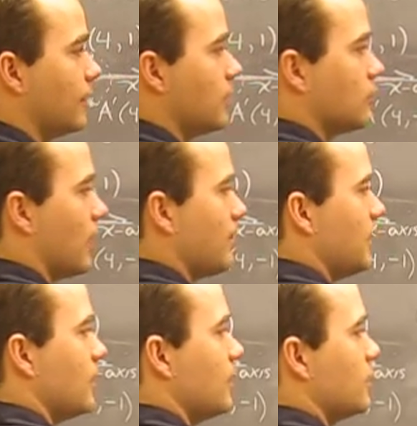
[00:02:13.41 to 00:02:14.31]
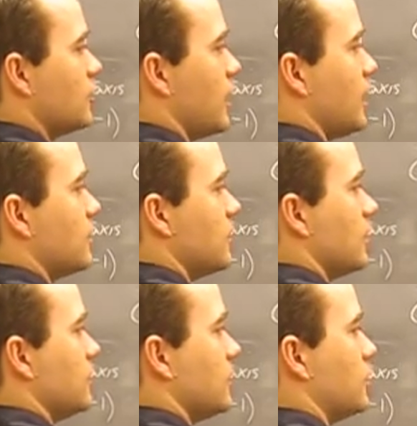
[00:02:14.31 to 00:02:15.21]
So I'm going to change
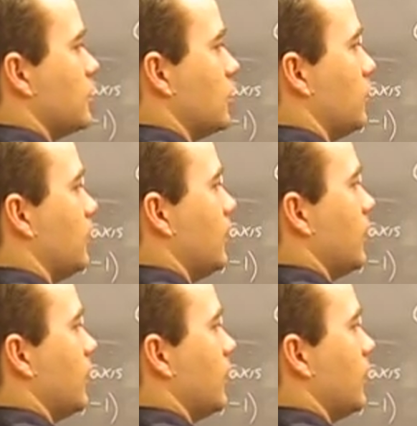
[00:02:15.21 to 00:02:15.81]
this to show